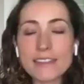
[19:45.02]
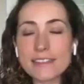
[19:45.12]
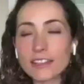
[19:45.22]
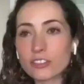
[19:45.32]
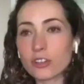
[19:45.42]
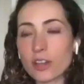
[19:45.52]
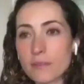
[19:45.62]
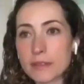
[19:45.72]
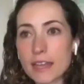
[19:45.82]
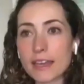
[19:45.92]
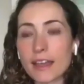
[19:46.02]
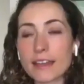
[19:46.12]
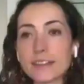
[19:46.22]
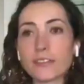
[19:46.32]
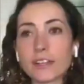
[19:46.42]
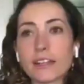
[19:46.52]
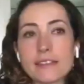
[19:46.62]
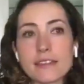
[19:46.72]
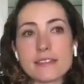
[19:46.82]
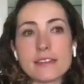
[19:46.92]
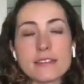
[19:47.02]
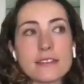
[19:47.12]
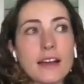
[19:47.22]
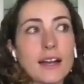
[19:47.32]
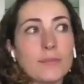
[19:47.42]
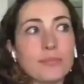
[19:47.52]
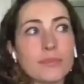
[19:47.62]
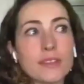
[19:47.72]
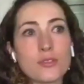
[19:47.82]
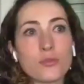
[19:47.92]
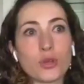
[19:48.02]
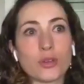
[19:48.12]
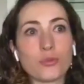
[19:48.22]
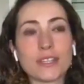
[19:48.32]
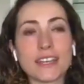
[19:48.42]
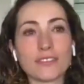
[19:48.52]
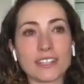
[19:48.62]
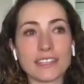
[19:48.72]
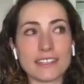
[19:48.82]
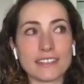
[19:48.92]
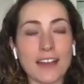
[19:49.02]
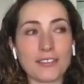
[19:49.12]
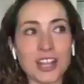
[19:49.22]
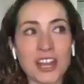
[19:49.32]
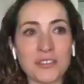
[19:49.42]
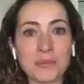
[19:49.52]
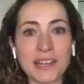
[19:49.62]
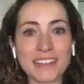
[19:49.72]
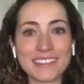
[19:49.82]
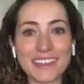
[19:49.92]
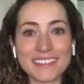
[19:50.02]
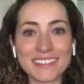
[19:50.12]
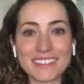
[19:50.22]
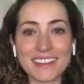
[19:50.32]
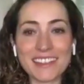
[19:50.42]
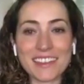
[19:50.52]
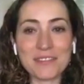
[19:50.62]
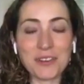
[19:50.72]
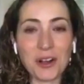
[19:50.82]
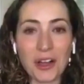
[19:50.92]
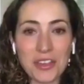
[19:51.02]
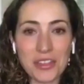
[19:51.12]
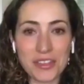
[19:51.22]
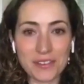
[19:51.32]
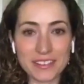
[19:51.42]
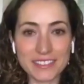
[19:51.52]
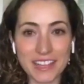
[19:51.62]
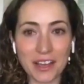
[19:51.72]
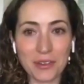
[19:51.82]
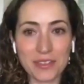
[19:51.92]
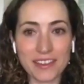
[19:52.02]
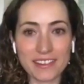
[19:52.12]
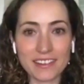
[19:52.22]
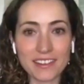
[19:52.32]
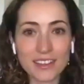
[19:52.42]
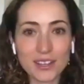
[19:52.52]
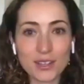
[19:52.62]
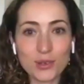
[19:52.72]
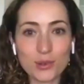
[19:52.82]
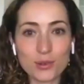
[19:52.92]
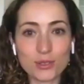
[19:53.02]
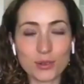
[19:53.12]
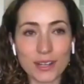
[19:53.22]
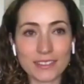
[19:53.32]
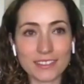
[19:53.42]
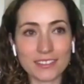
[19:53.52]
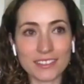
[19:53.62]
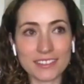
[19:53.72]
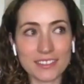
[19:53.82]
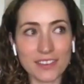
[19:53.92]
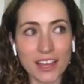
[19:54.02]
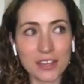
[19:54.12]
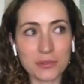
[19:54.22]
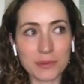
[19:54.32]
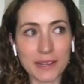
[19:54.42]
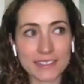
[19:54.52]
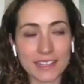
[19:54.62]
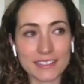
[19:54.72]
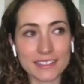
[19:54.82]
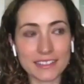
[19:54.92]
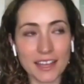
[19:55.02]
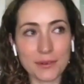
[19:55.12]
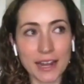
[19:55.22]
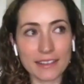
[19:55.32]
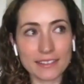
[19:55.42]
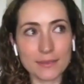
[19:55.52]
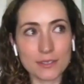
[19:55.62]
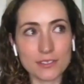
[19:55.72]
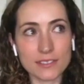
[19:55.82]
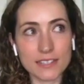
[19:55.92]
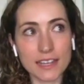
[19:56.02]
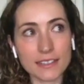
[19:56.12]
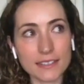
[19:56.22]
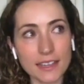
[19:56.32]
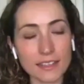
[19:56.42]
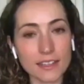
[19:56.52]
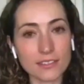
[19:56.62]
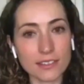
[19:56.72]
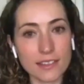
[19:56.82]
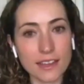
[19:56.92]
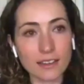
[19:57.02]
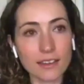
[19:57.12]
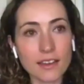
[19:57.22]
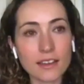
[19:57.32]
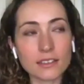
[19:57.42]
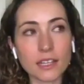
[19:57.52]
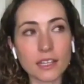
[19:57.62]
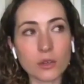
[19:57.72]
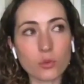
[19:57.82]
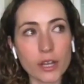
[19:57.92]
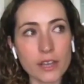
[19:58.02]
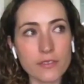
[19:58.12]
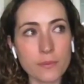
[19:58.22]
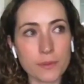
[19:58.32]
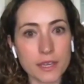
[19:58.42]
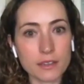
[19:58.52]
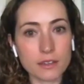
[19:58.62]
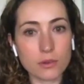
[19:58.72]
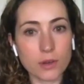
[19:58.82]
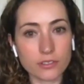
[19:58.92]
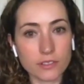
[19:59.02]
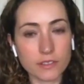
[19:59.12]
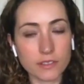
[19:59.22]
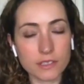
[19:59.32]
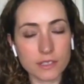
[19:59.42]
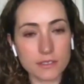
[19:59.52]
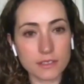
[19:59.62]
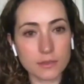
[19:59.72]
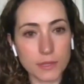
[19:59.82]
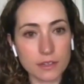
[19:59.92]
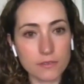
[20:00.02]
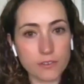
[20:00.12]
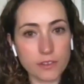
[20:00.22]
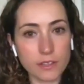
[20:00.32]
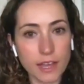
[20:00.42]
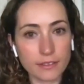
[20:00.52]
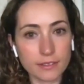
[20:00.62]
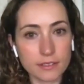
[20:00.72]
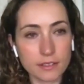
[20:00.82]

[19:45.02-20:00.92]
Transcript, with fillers: think that's true. I mean, I definitely think that um, we, we definitely need to have a lot of applied scientists. And I think for all the theorists out there who don't necessarily see the value of applied scientists, I would ask them to just take a second and just think like, what have the big questions and statistics been for the last